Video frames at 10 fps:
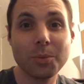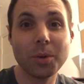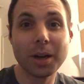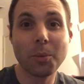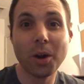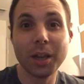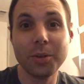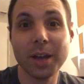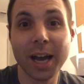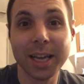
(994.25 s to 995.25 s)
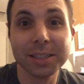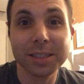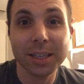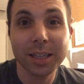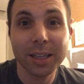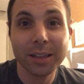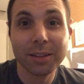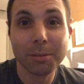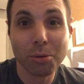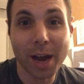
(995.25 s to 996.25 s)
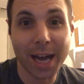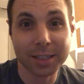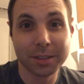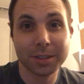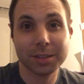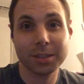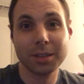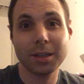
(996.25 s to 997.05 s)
what I want you guys to practice,